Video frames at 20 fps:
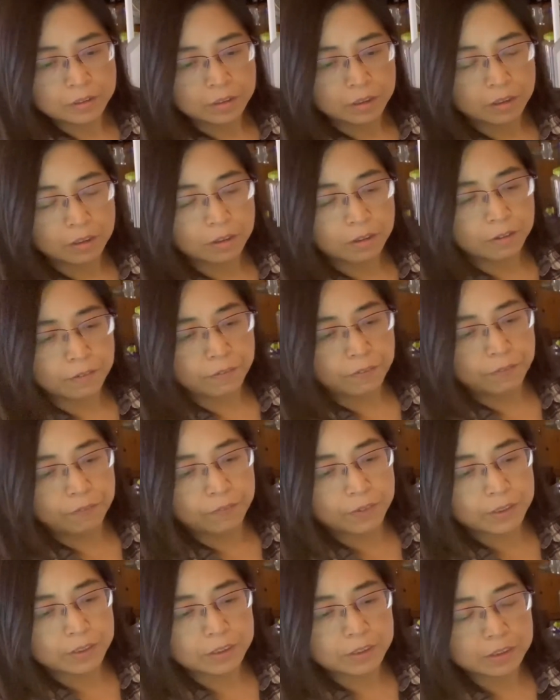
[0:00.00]
on the
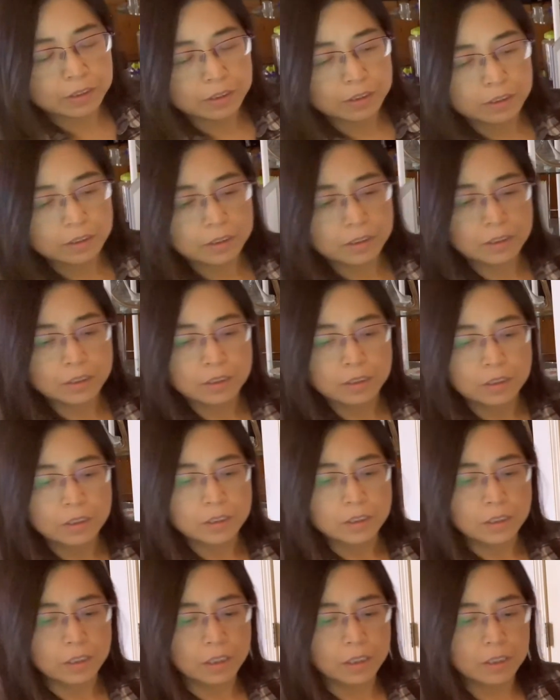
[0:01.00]
foot.
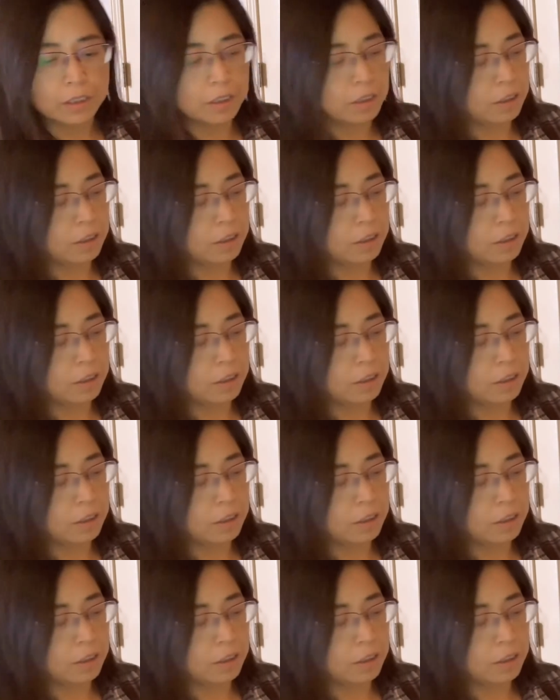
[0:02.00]
And